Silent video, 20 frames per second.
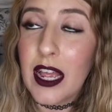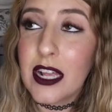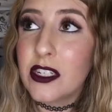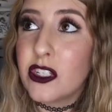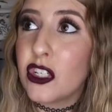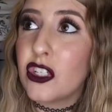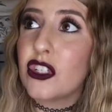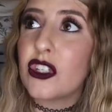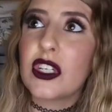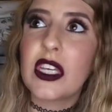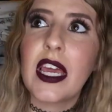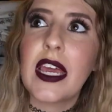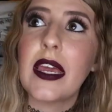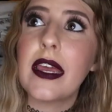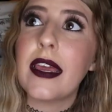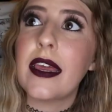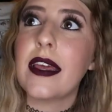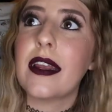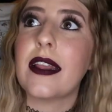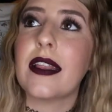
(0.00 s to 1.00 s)
Does your
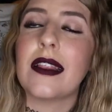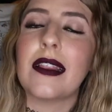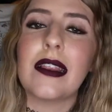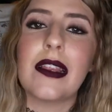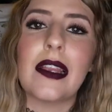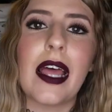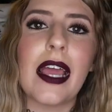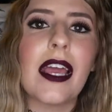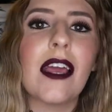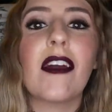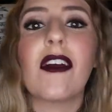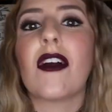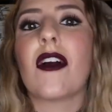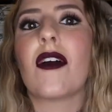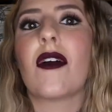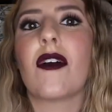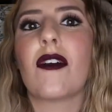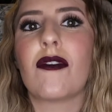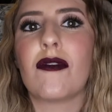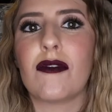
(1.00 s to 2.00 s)
kid like,
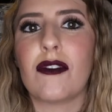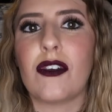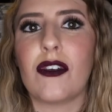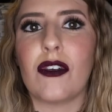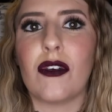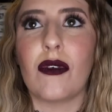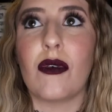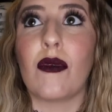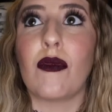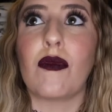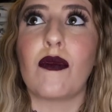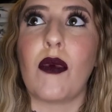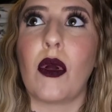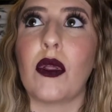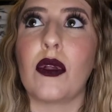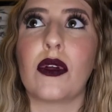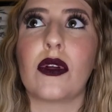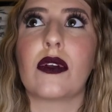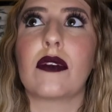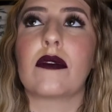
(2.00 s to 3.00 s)
you know,
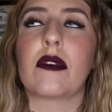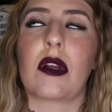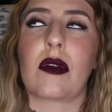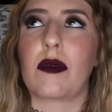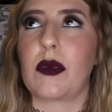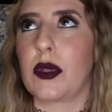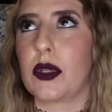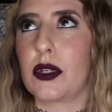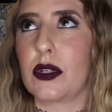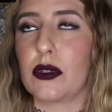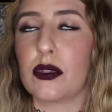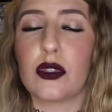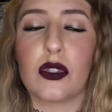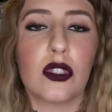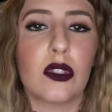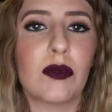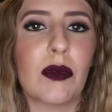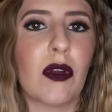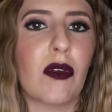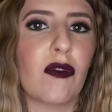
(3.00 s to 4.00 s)
roller, not roller
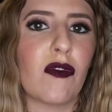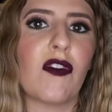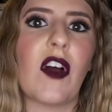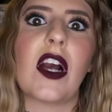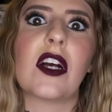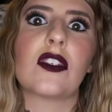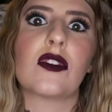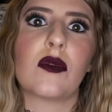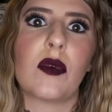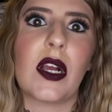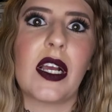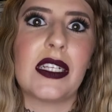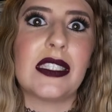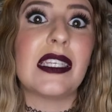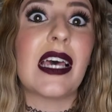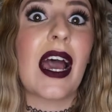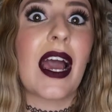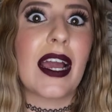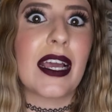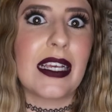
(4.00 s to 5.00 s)
coasters, but fast rides,
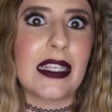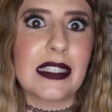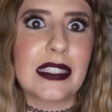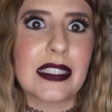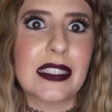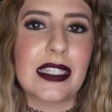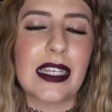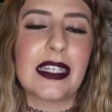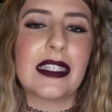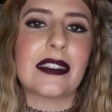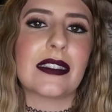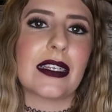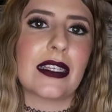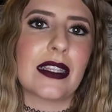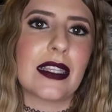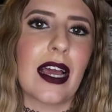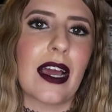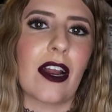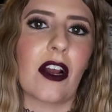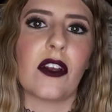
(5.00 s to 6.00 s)
heights, things like
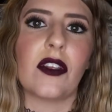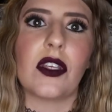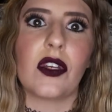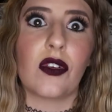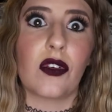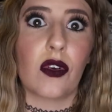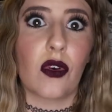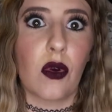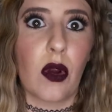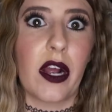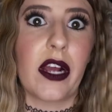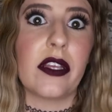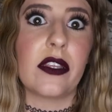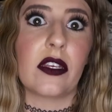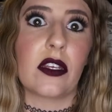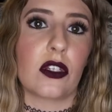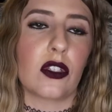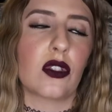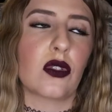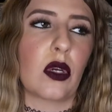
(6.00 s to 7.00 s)
that? Are they gonna cry? Are they
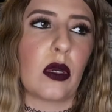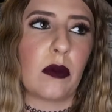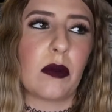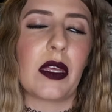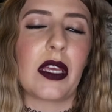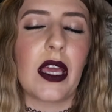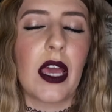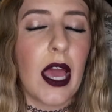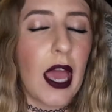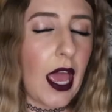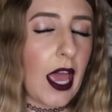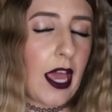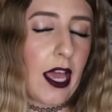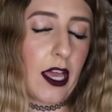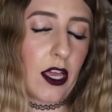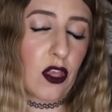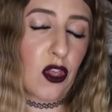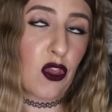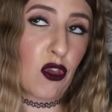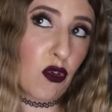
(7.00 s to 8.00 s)
gonna scream? Like,
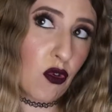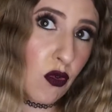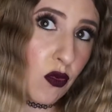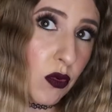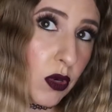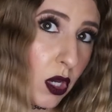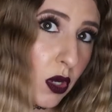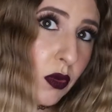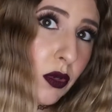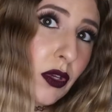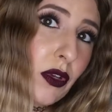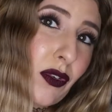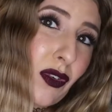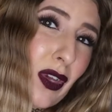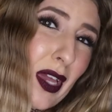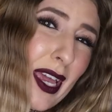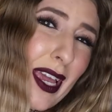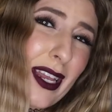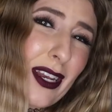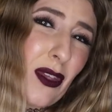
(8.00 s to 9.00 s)
you know your
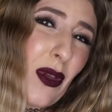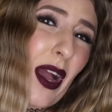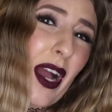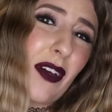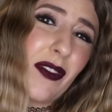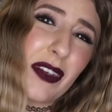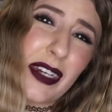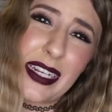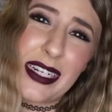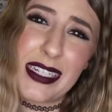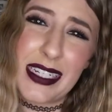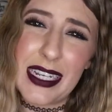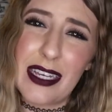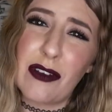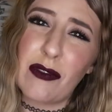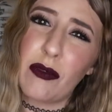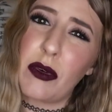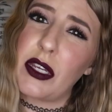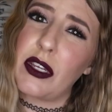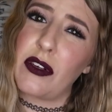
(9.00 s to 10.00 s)
kid. You have an idea
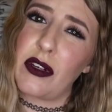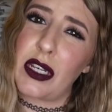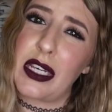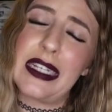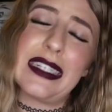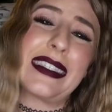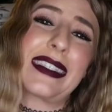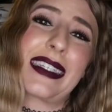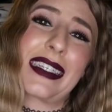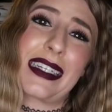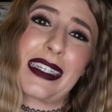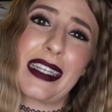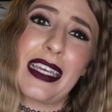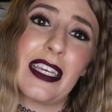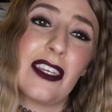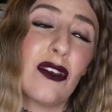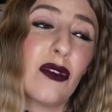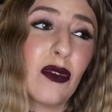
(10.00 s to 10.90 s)
of what your kid is gonna like.